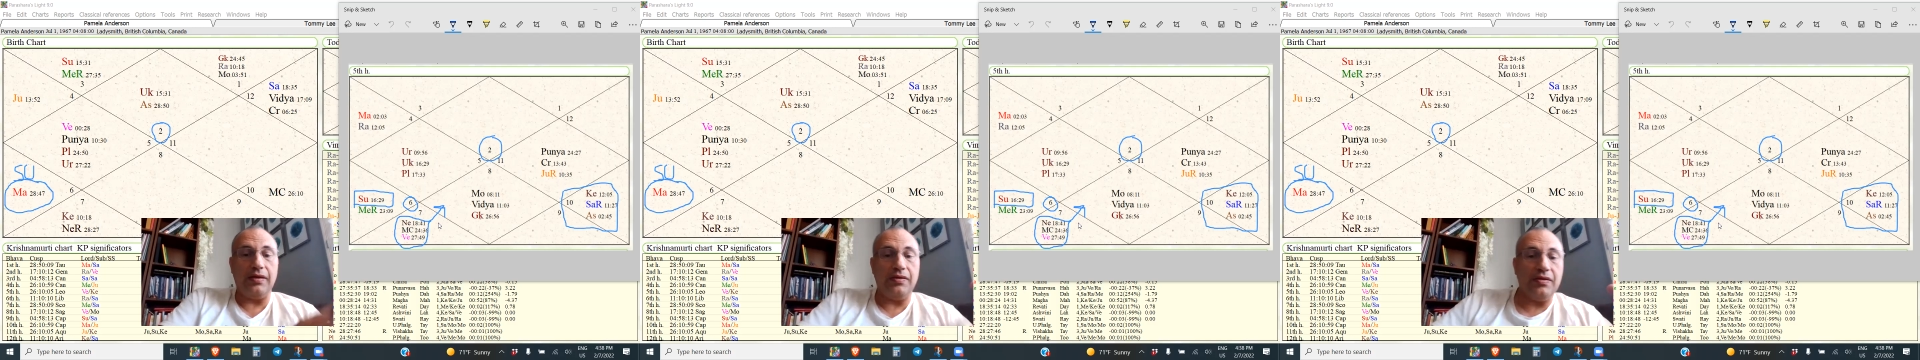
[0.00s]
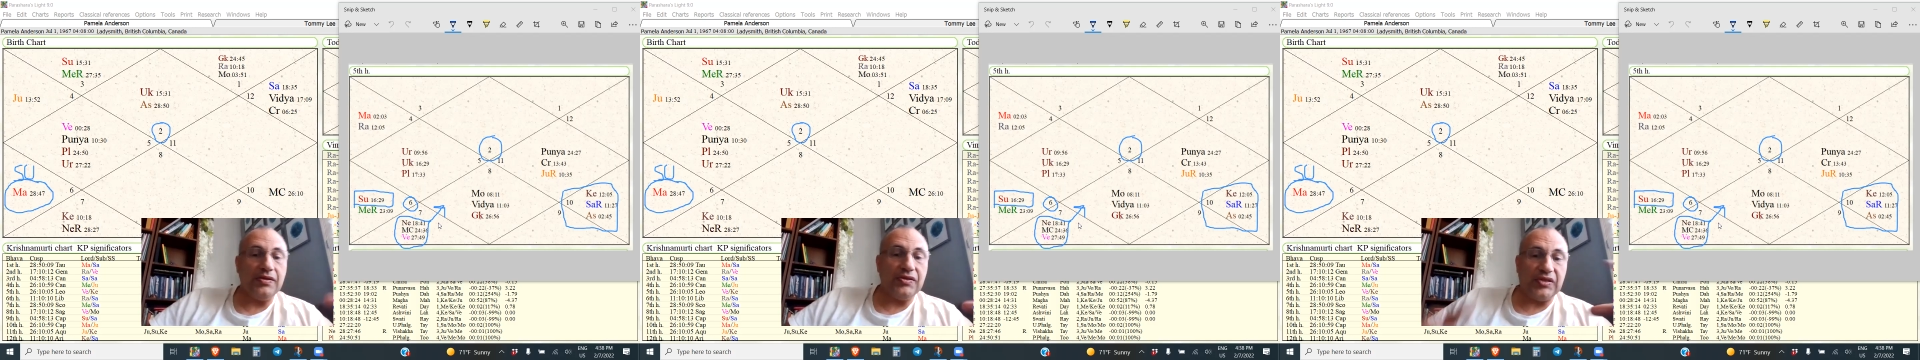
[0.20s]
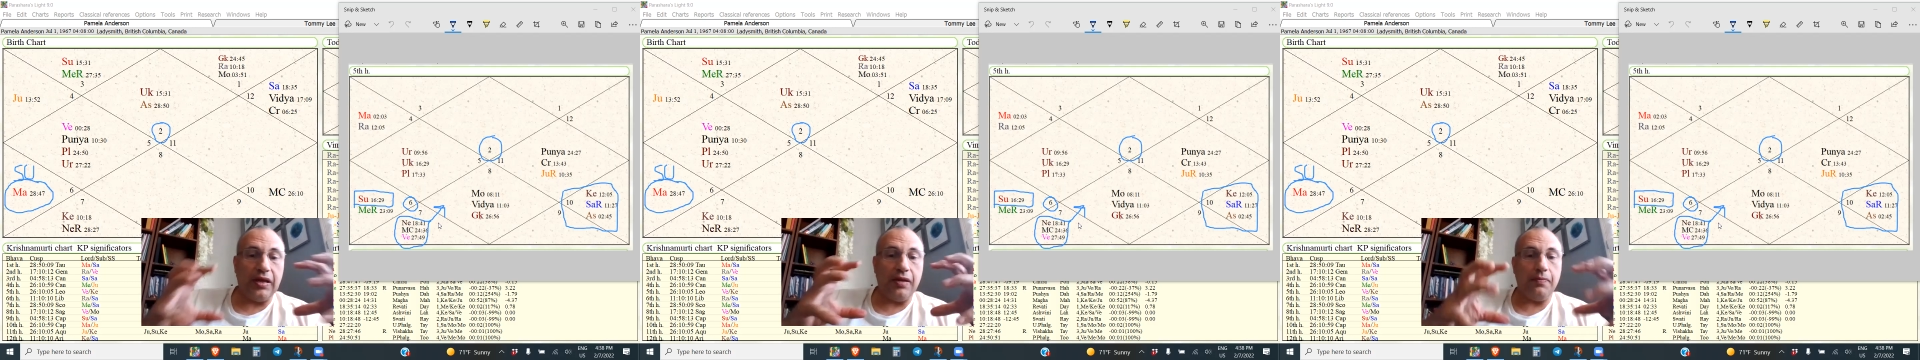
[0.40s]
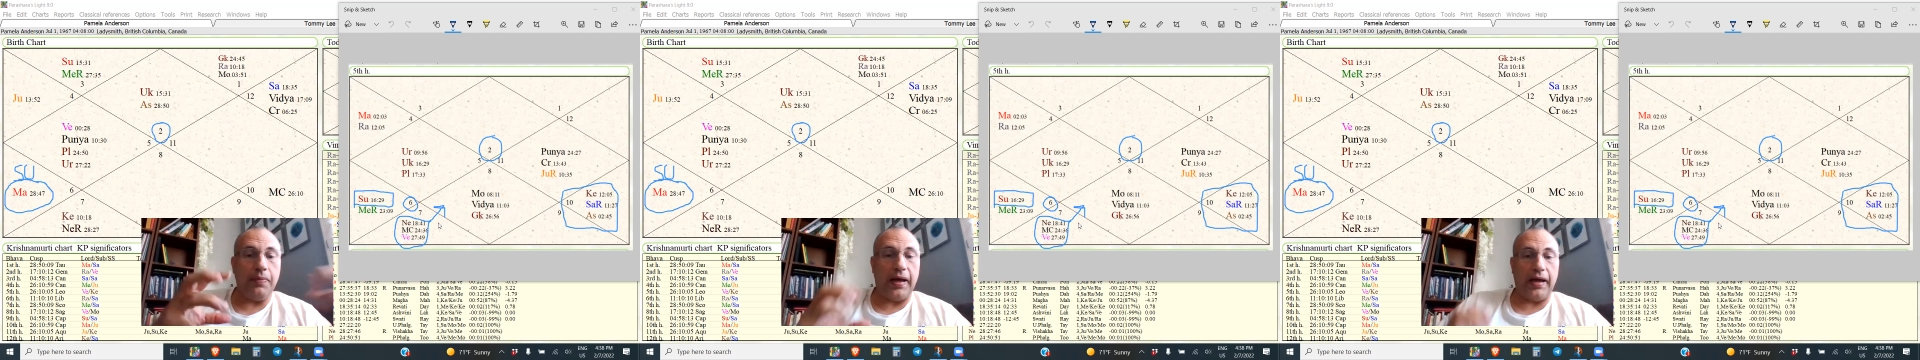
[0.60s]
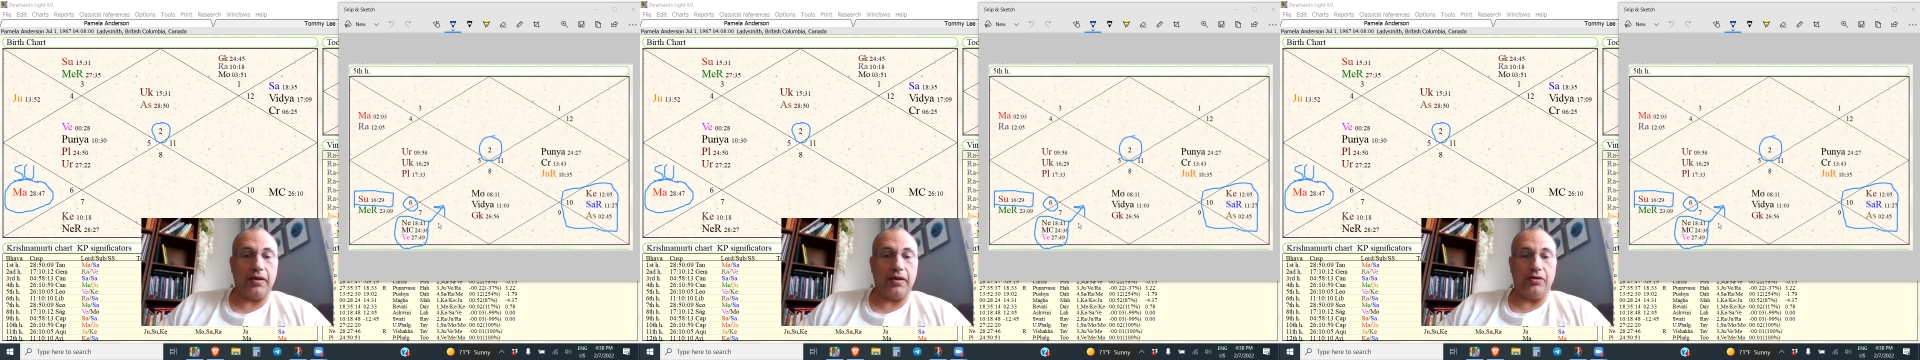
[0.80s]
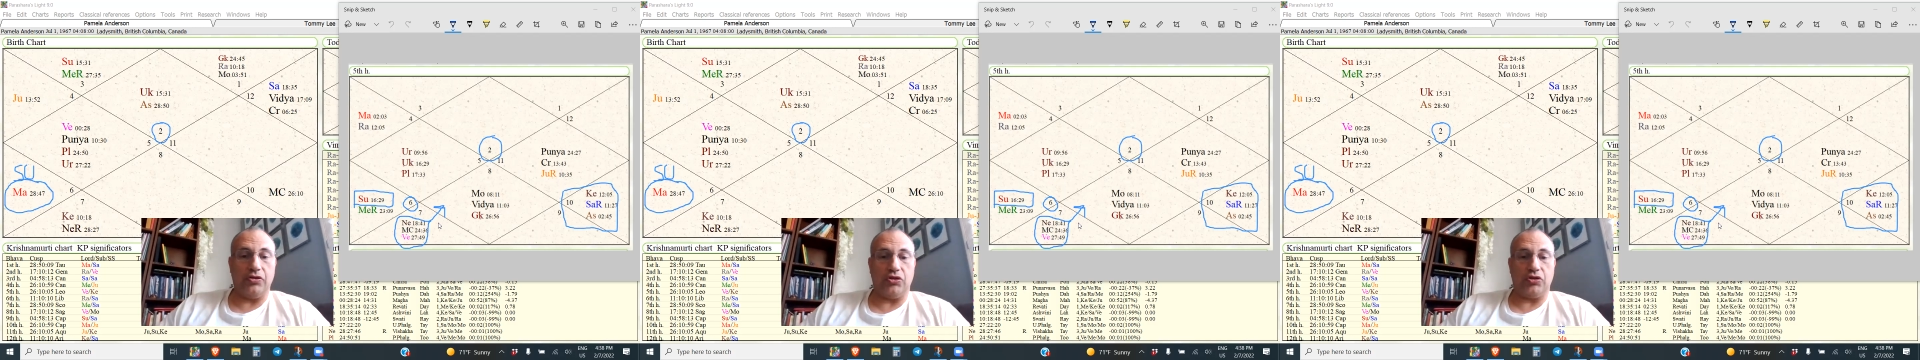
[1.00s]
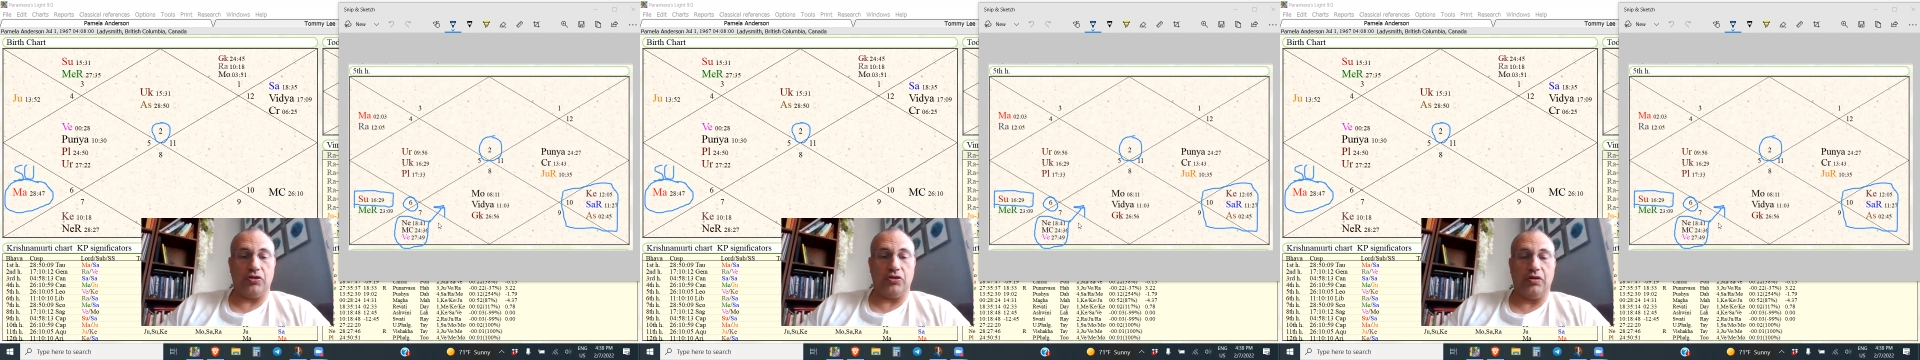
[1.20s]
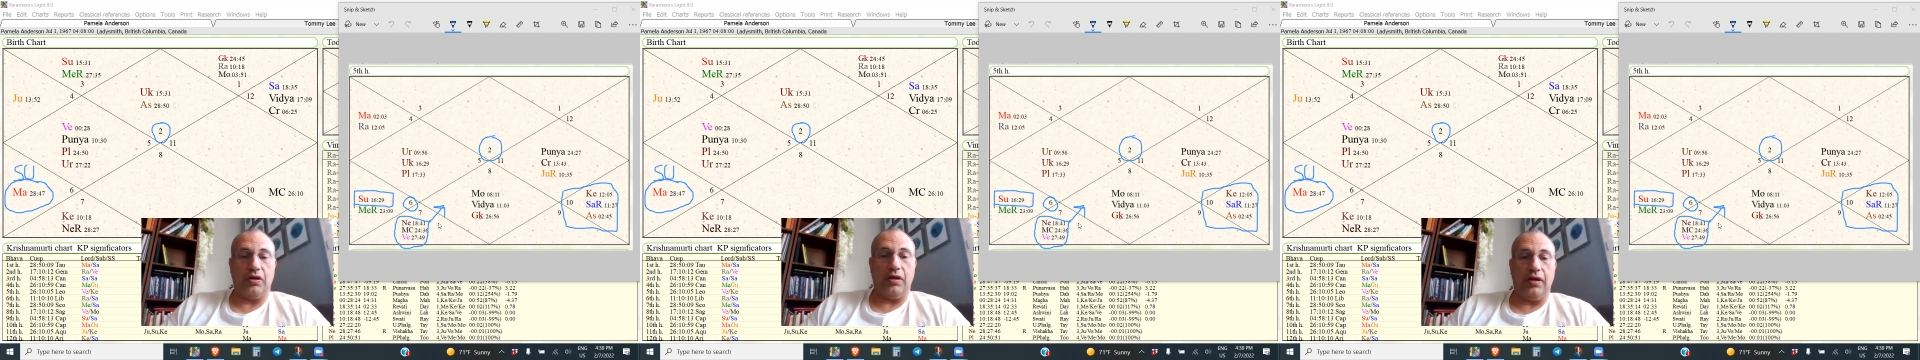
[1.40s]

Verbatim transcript: in the same package.